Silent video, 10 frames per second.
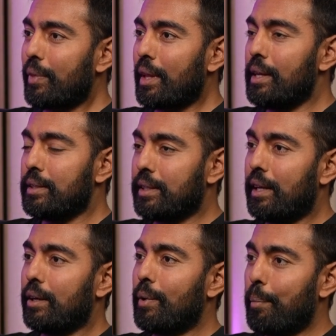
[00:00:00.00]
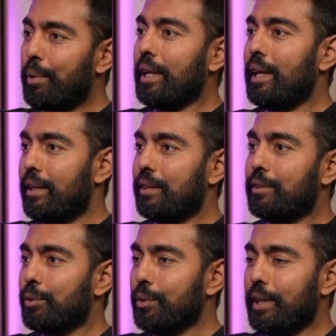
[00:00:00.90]
is getting replicated
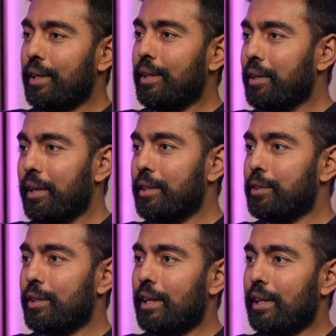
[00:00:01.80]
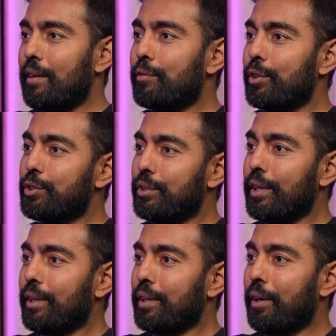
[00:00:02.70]
through the internet leverage
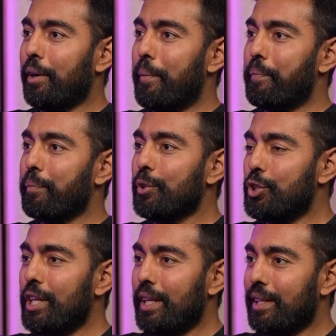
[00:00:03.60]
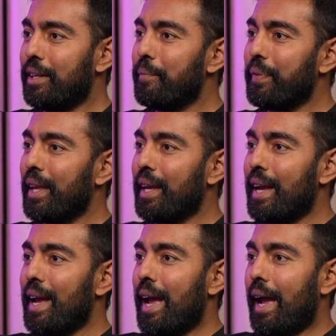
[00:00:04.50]
machine,
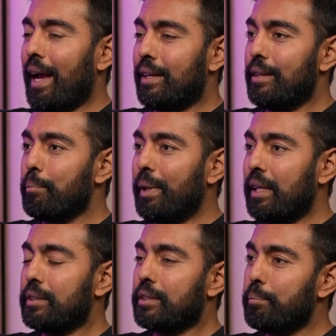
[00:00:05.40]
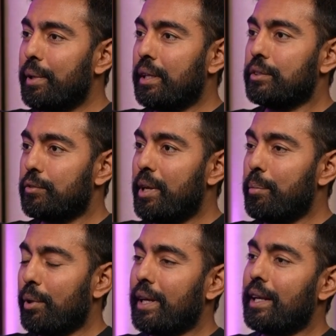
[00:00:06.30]
and millions and billions of
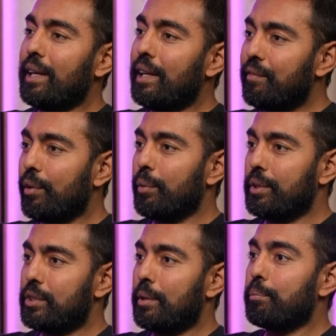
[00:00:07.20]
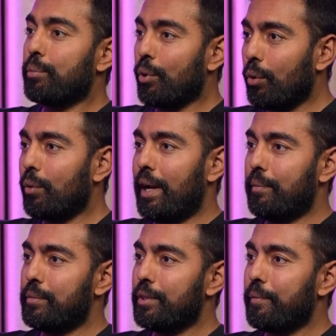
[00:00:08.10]
people are getting influenced and
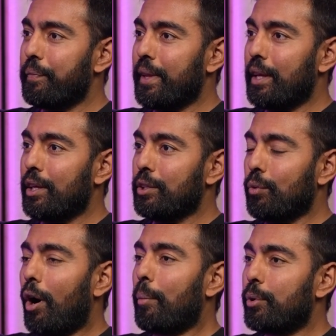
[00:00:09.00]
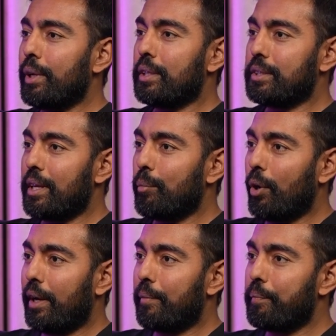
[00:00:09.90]
programmed to operate the same
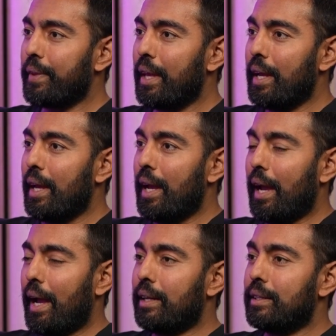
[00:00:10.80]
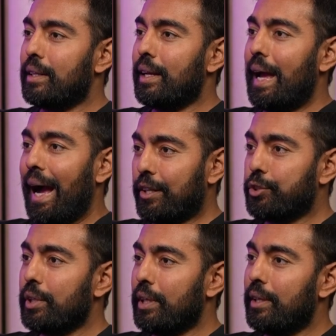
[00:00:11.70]
way. And
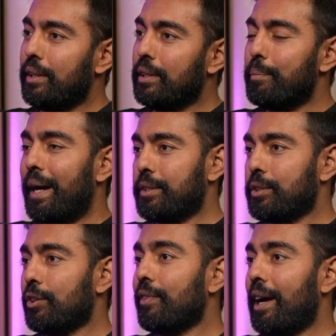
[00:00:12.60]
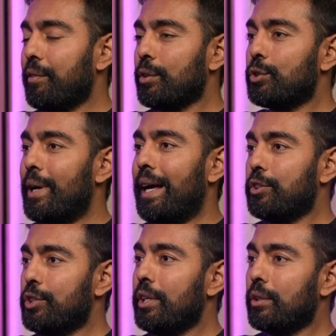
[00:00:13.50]
actually, the best survival
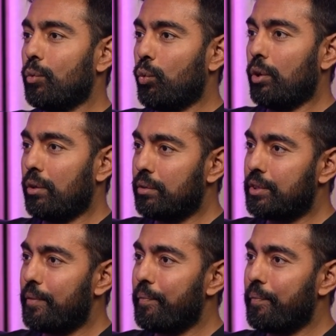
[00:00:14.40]
strategy in the world,